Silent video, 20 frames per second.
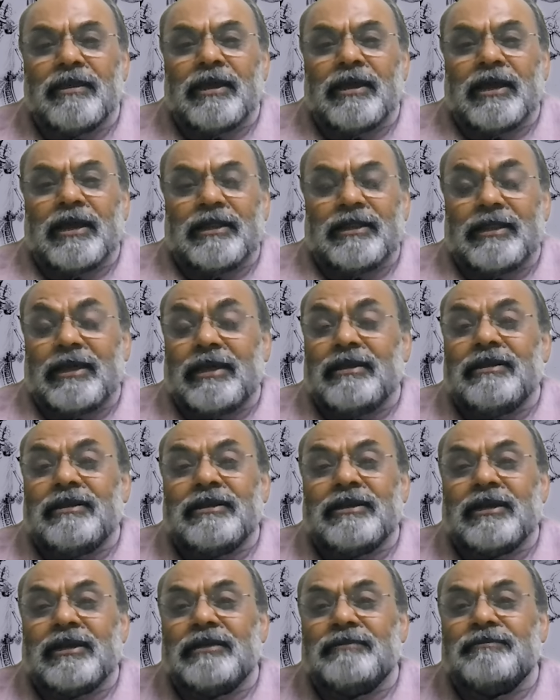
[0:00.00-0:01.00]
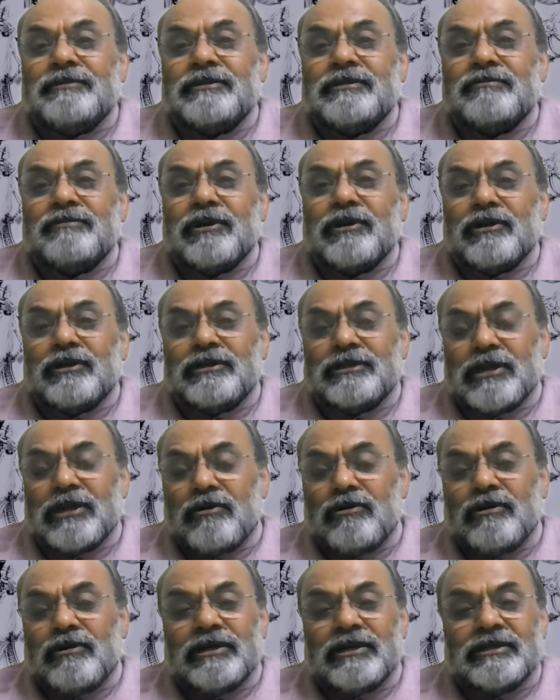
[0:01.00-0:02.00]
And then it helps because now
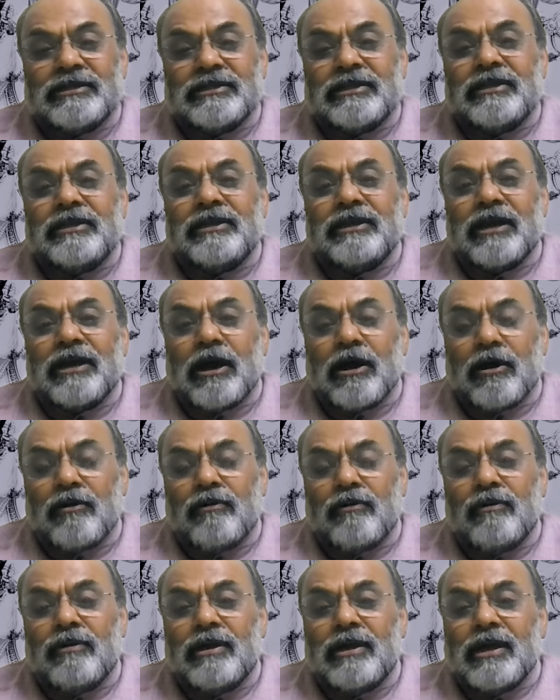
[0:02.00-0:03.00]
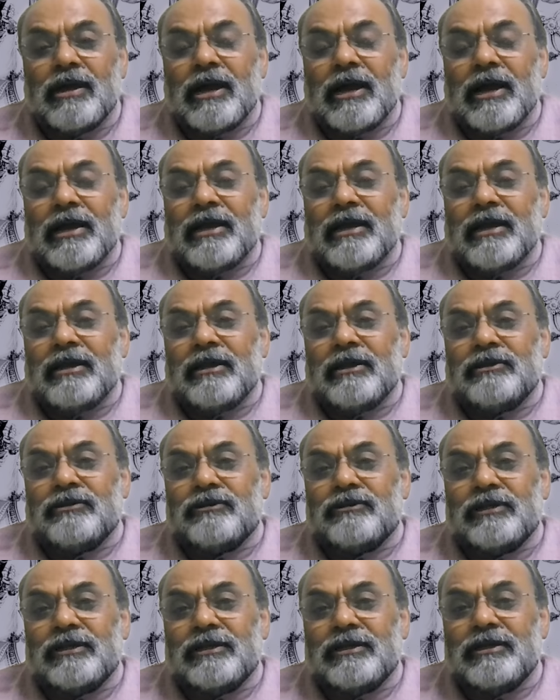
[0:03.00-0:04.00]
you can see how I can
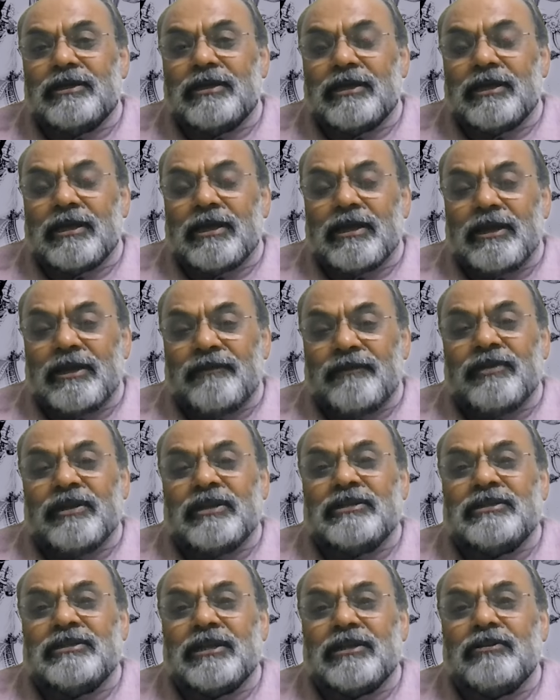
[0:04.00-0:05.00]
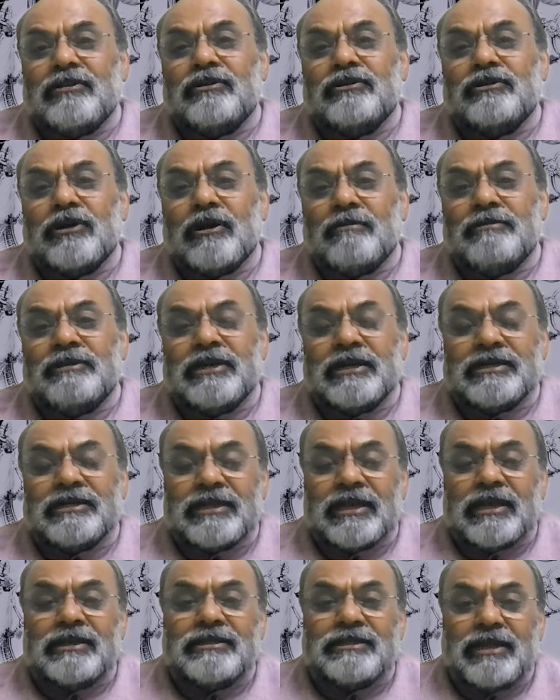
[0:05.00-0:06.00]
actually differentiate those objects
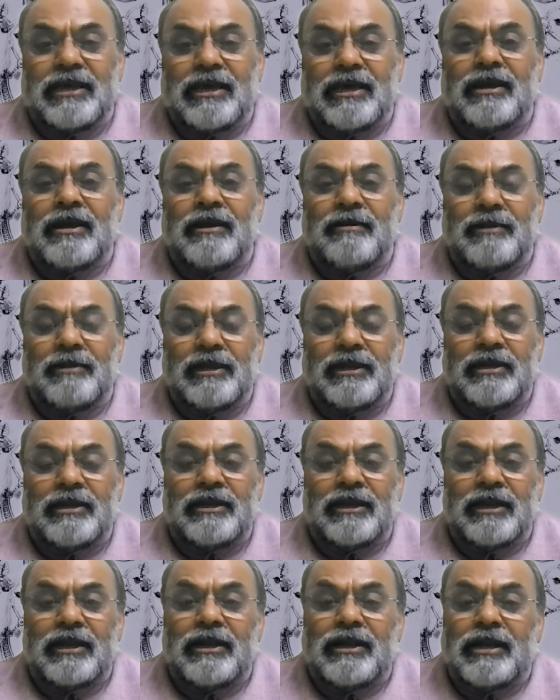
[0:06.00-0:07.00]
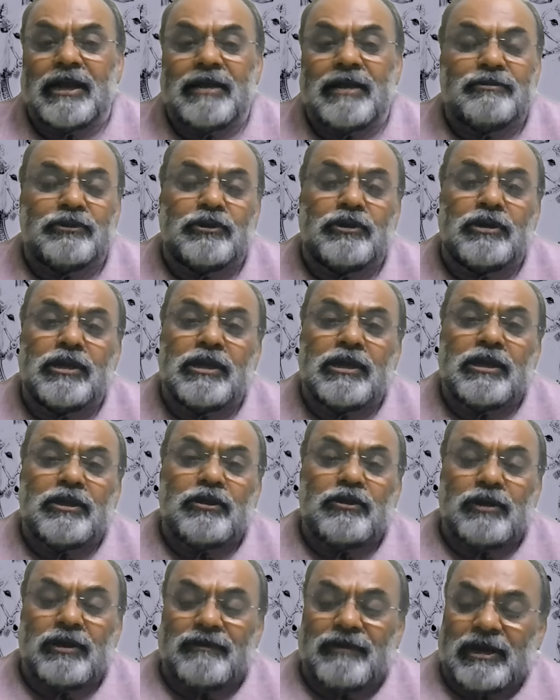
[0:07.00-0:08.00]
as they are coming in real time. So
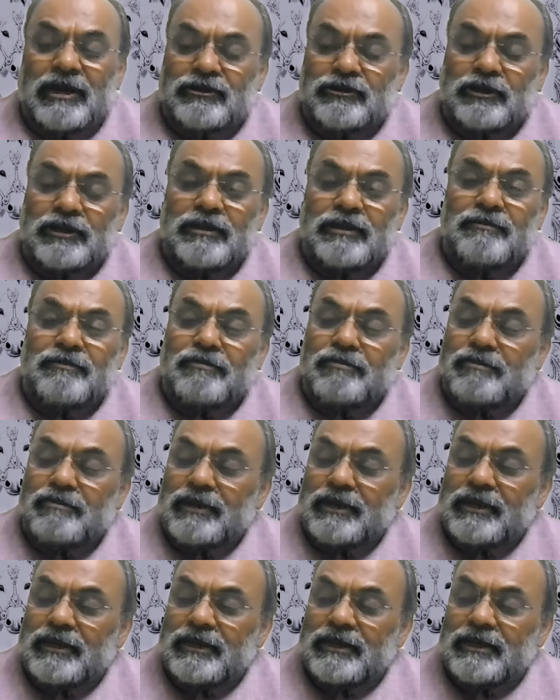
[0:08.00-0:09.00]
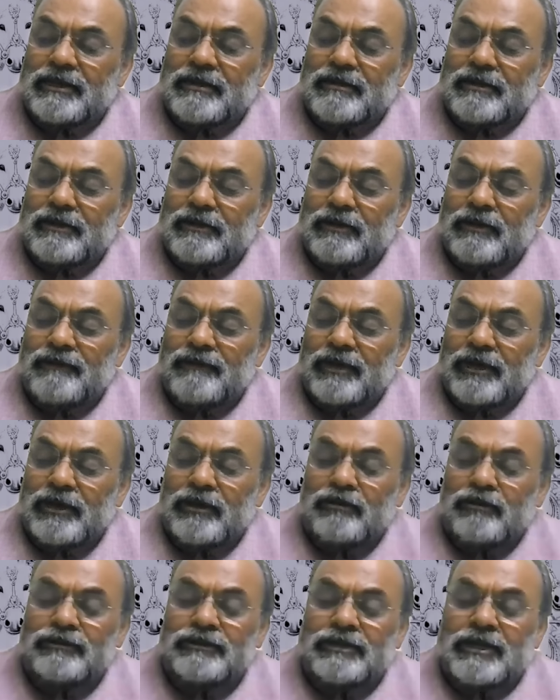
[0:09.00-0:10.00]
you have actually in you have
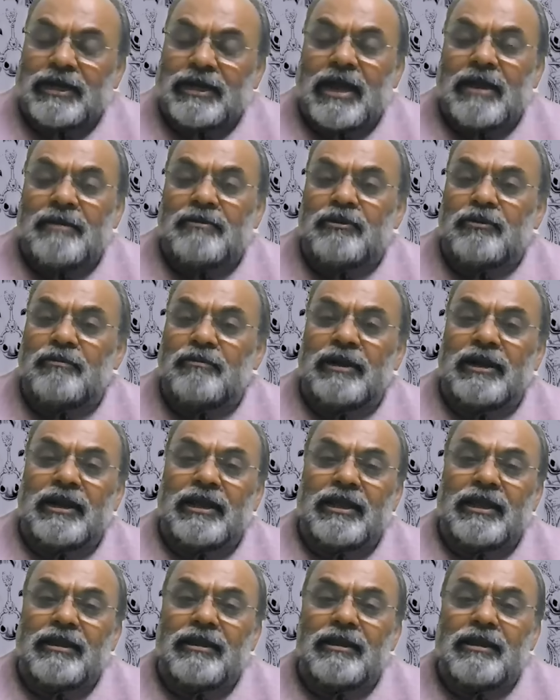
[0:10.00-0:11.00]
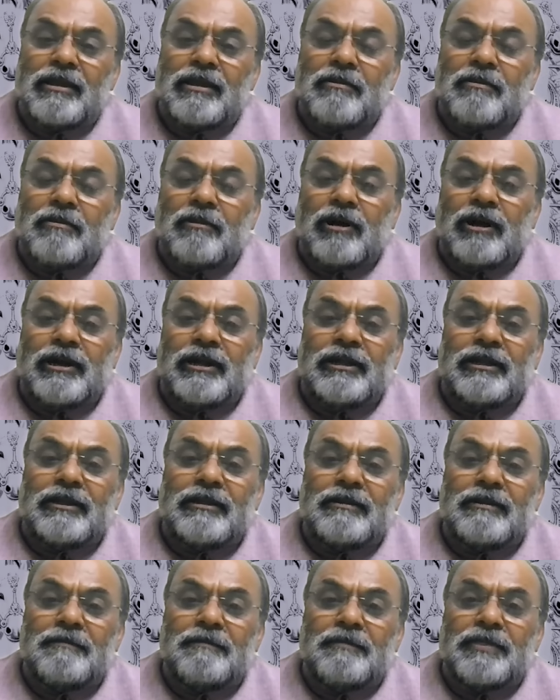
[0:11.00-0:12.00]
reduced the time to build a model
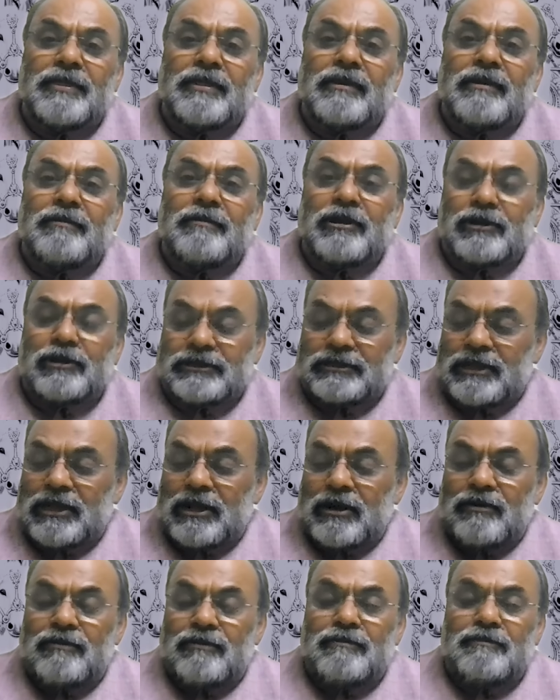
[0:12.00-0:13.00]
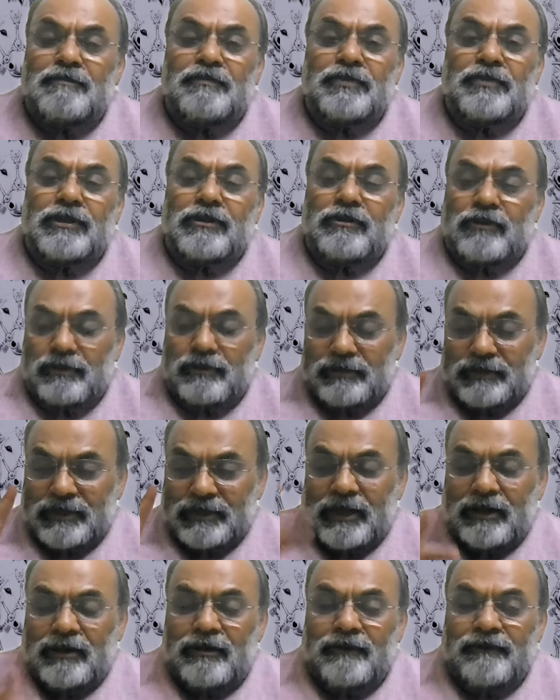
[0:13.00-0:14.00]
because now you
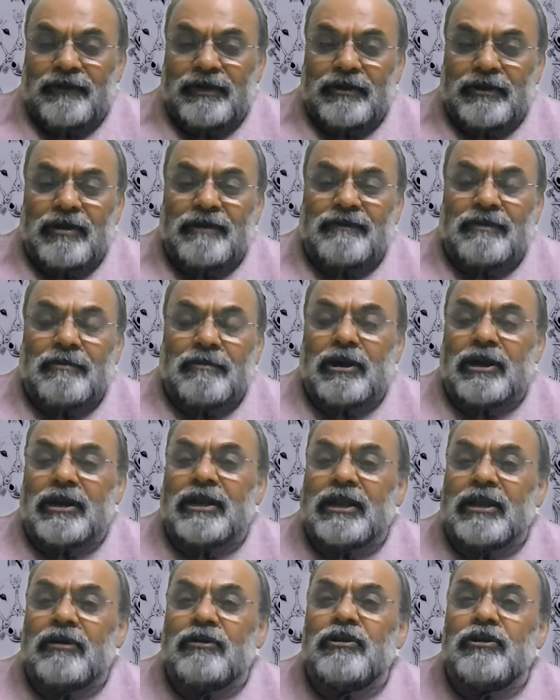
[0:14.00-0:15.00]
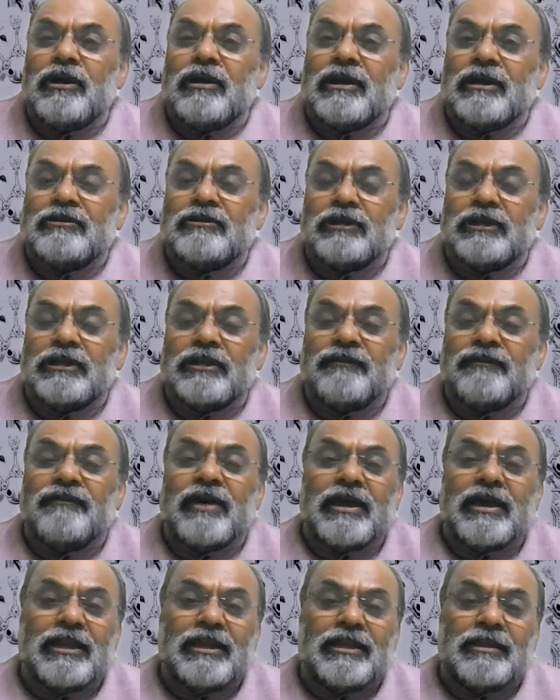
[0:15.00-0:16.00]
think of it, you have a model, now you are actually
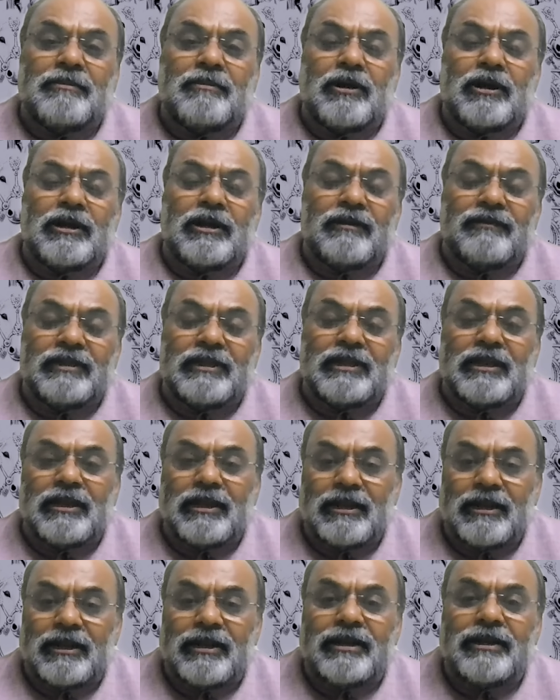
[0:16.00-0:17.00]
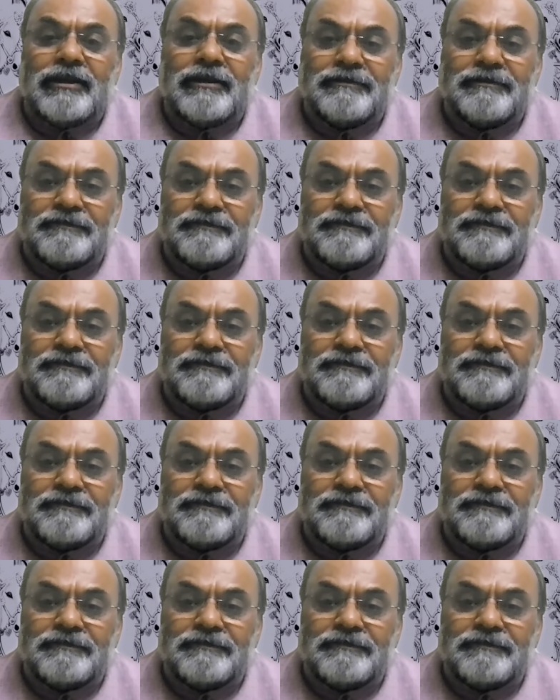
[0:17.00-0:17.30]
refining the model with the real data.